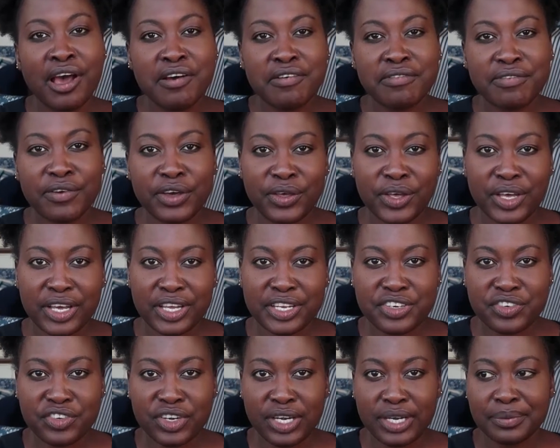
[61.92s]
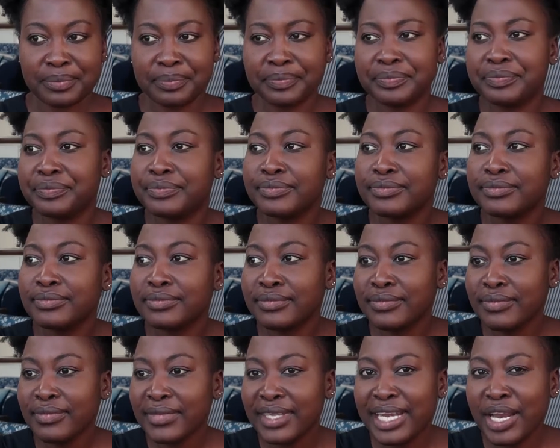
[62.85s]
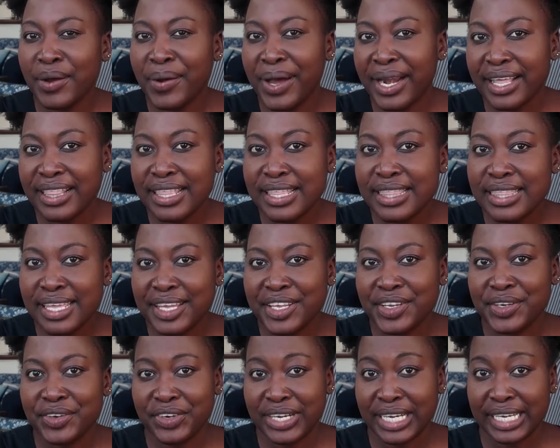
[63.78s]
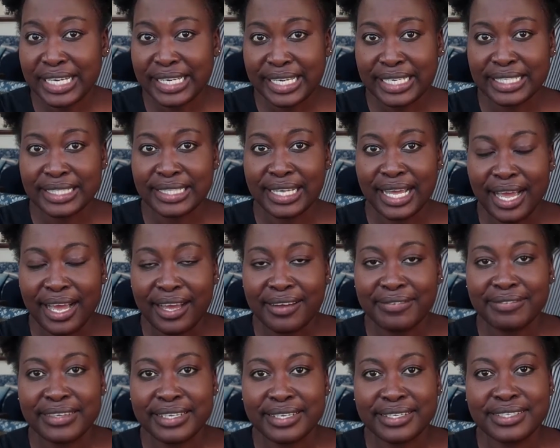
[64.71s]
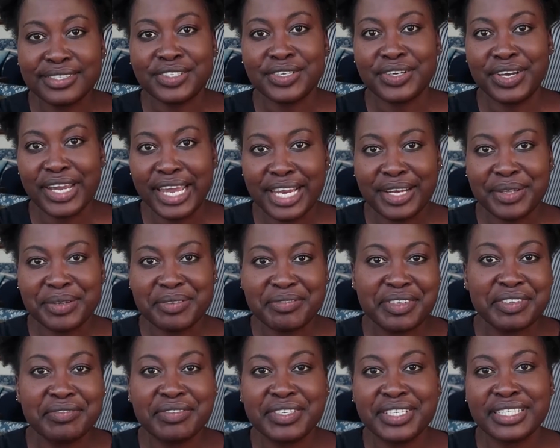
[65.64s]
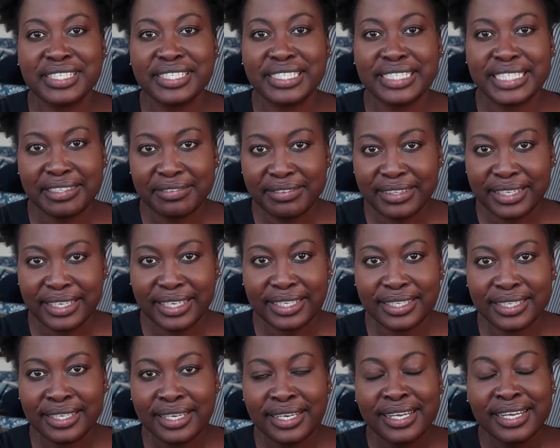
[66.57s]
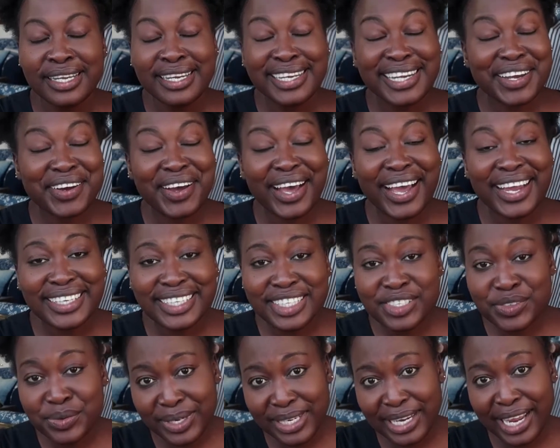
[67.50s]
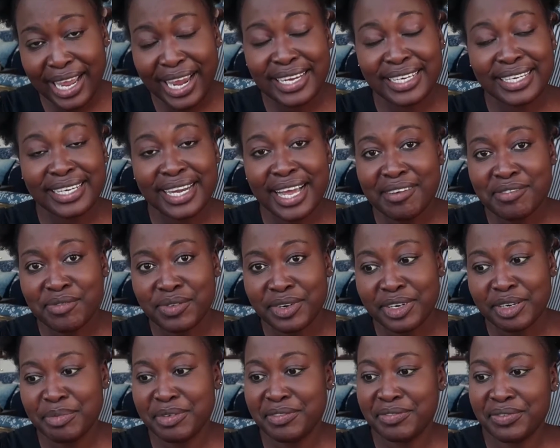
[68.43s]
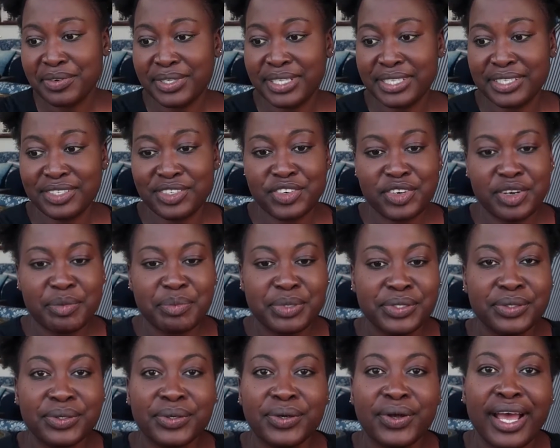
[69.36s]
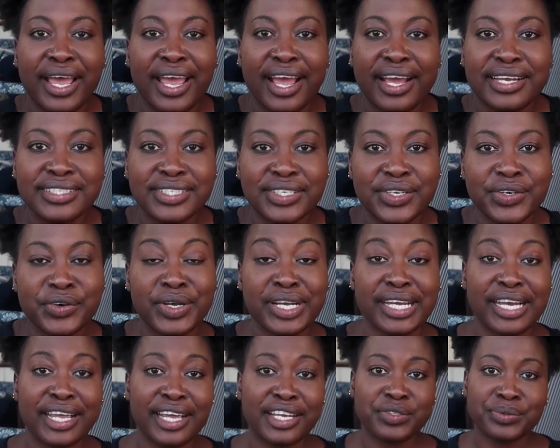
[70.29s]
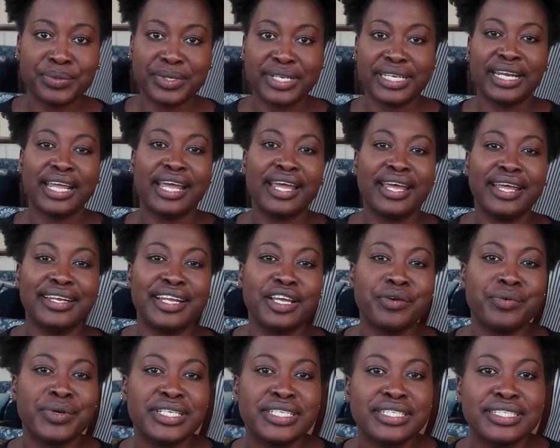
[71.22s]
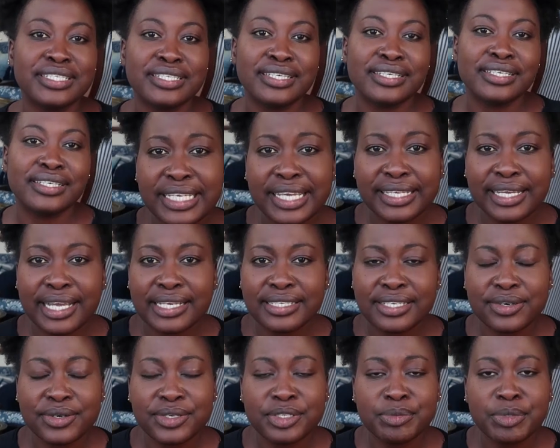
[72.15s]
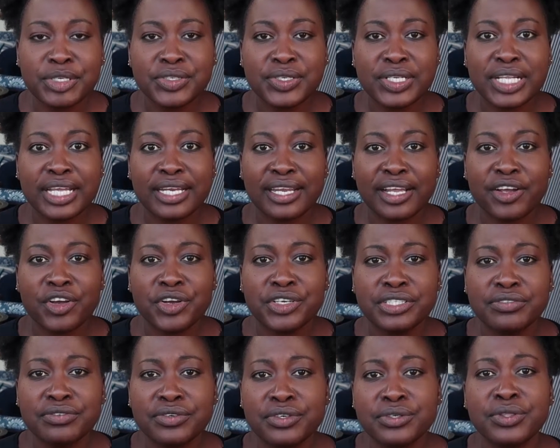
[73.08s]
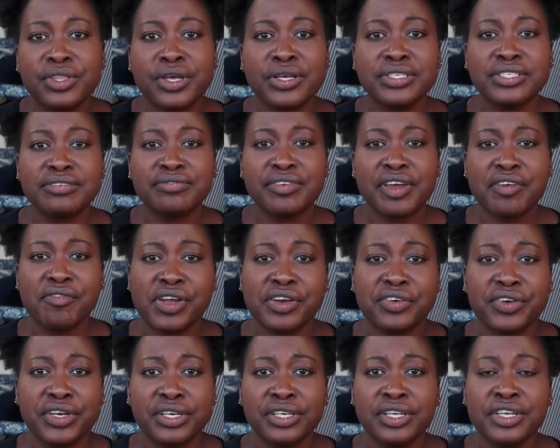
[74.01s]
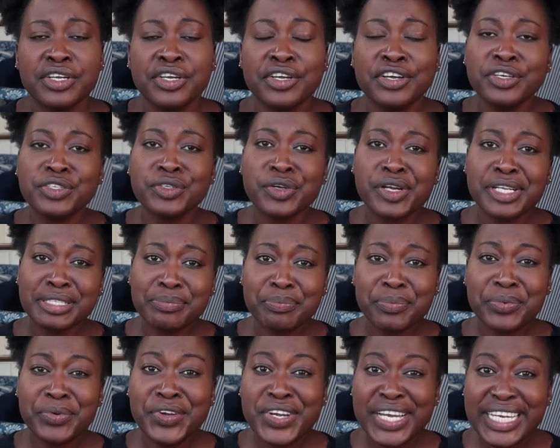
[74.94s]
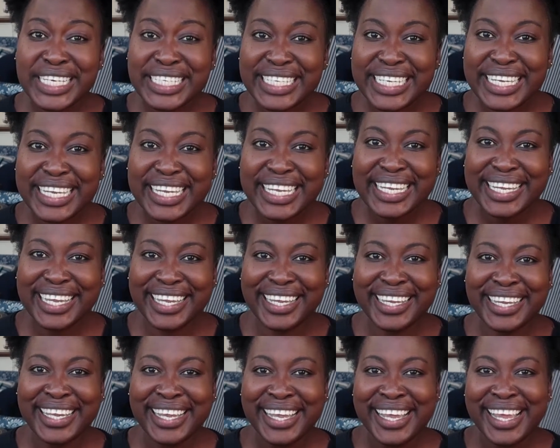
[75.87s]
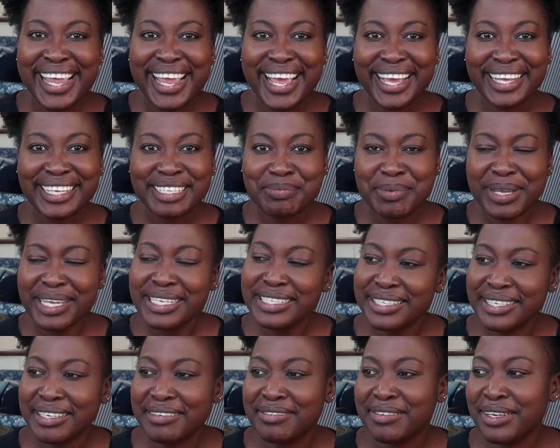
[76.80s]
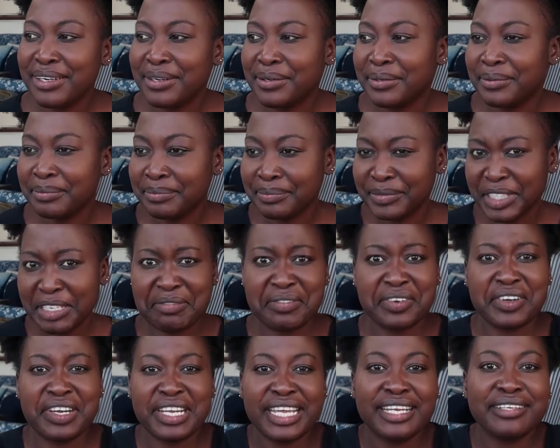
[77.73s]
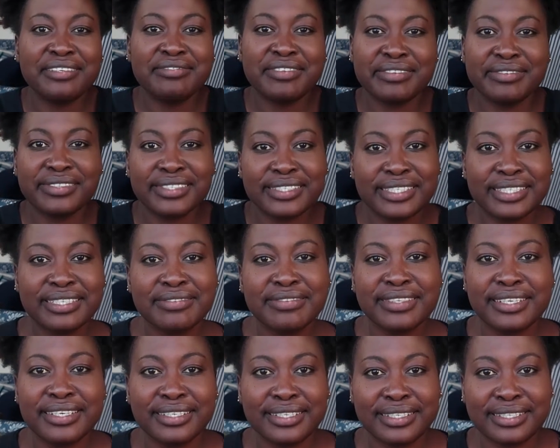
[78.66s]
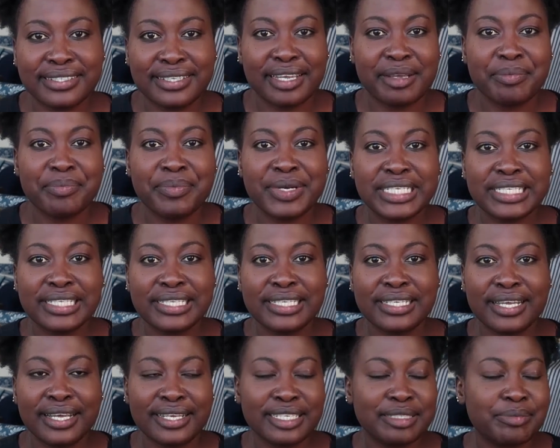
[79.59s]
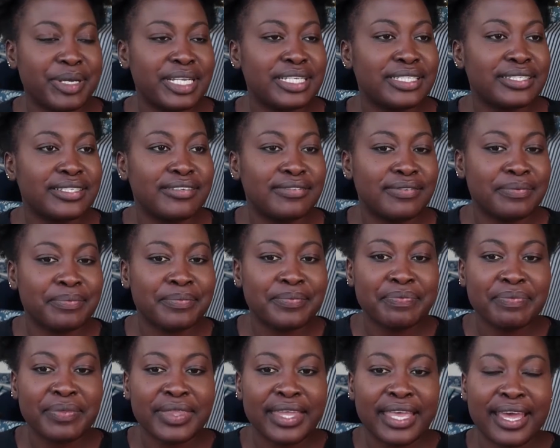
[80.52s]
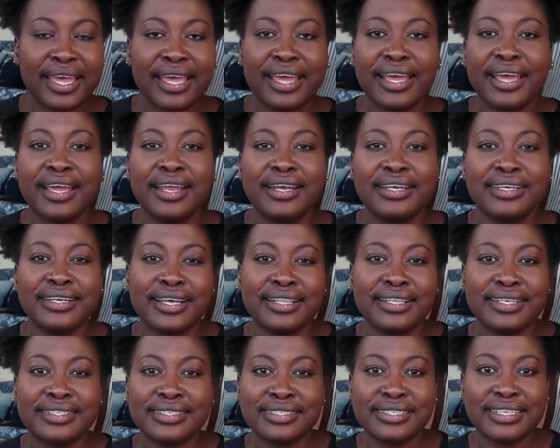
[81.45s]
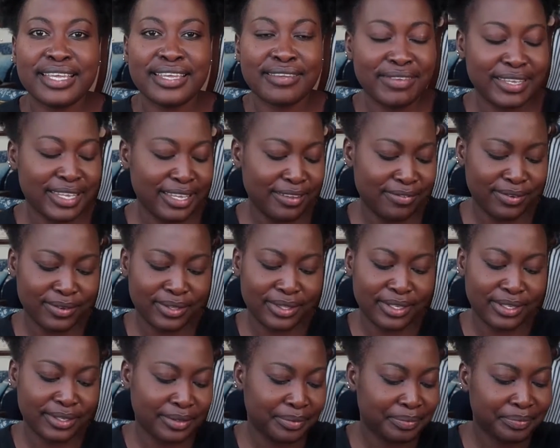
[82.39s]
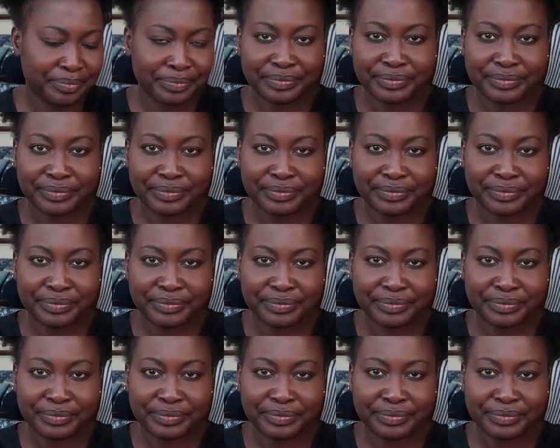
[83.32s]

for your country. Now, another thing you really need to have is your yellow fever certificate. Now, I didn't have one before this trip, so I had to go and get one, and I went to Kenyatta Hospital and I got it for 2,500. So it's pretty expensive, for a yellow fever certificate. It's like pretty expensive. And yeah, they just give you the